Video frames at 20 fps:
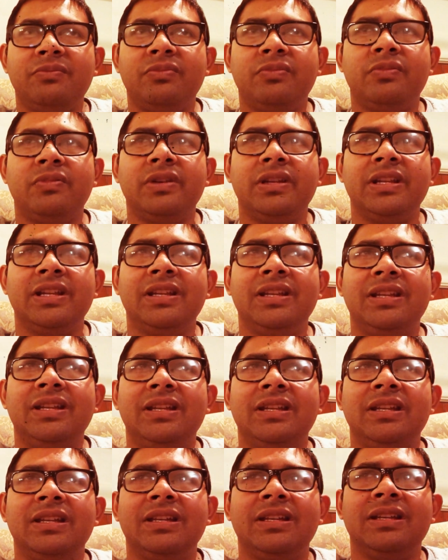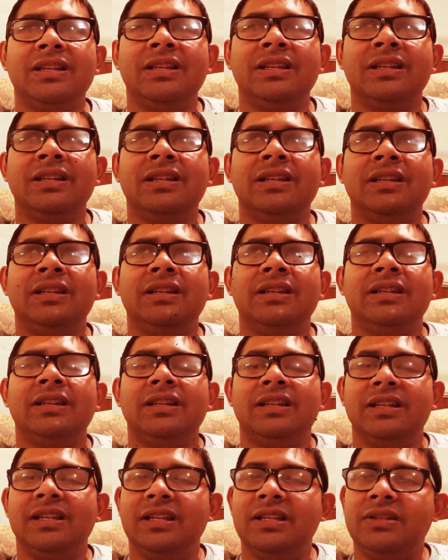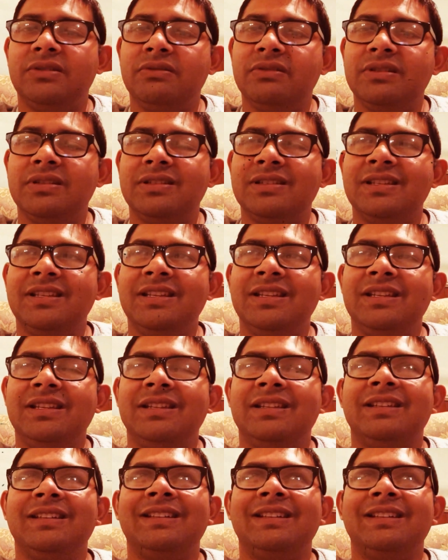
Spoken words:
pretty interesting.